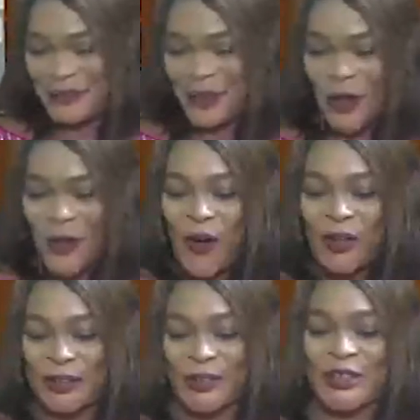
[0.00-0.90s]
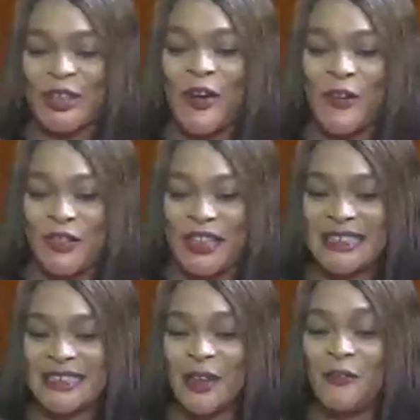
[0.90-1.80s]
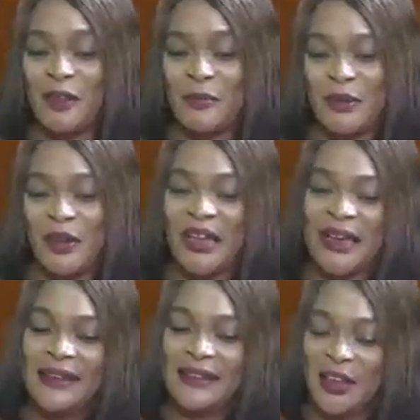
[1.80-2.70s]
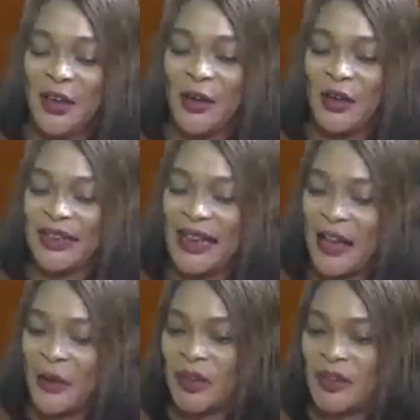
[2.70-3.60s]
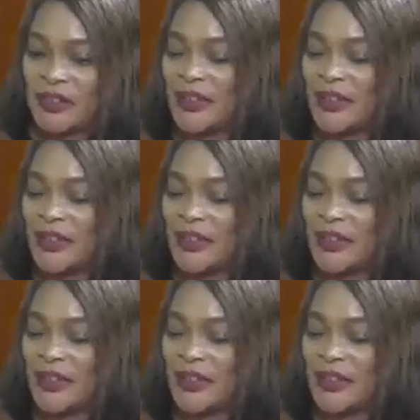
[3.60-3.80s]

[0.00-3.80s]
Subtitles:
co-authors of this lovely book, The Young LIONNA. So